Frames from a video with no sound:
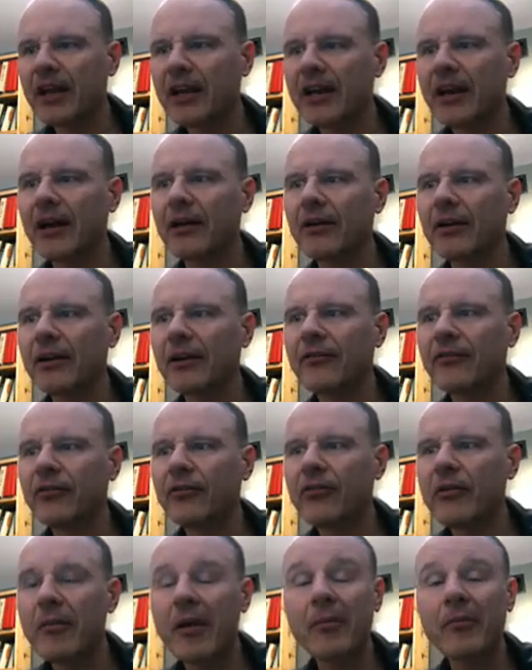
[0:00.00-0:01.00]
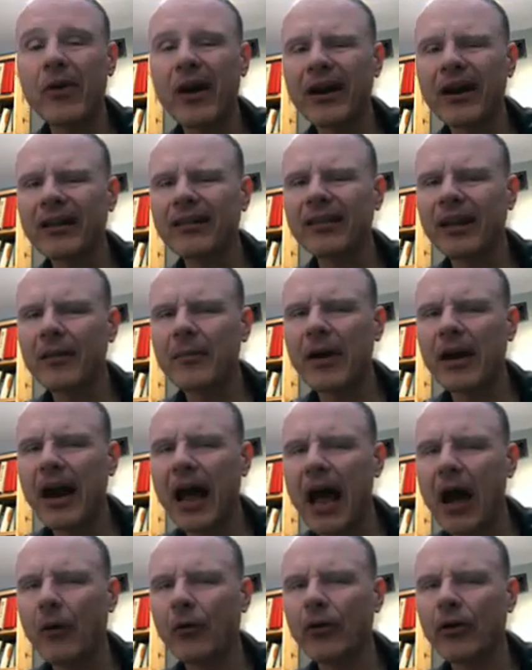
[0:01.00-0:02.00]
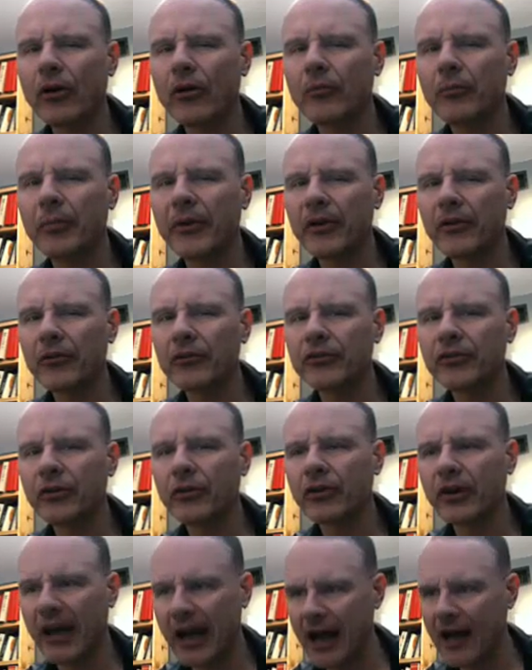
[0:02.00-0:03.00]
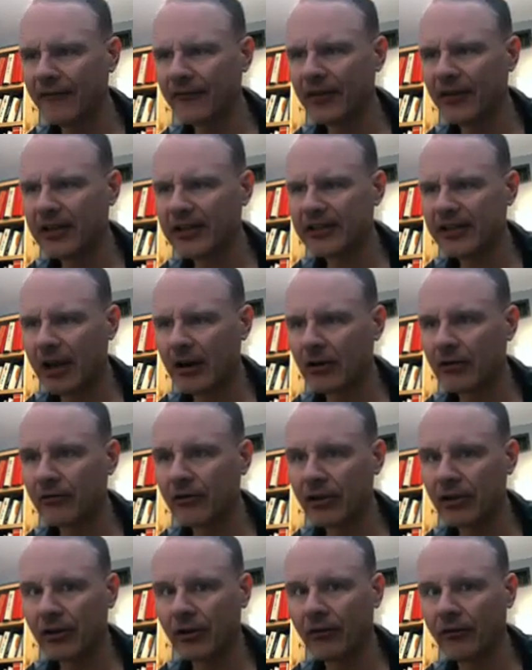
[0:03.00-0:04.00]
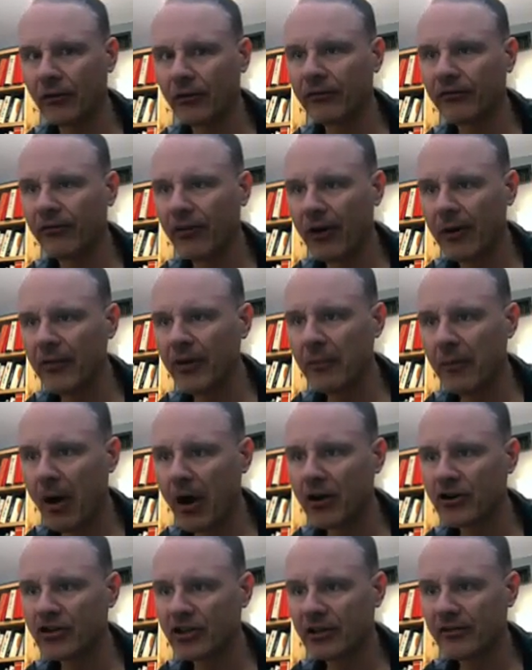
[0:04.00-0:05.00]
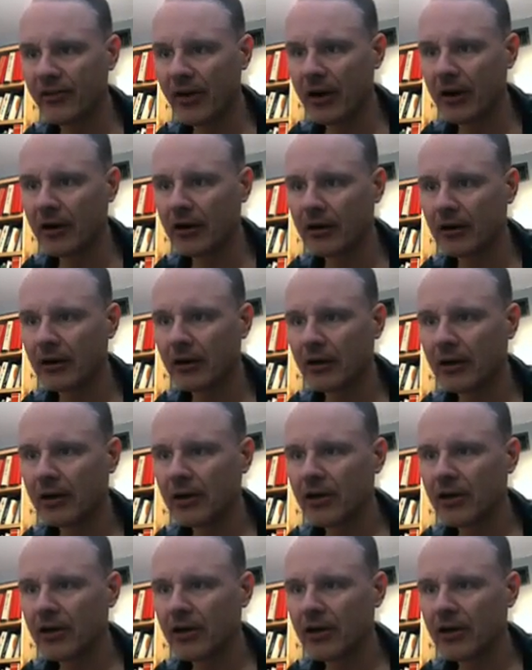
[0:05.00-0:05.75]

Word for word: Now, if you remember anything about how to build your confidence inter interval from the margin of error,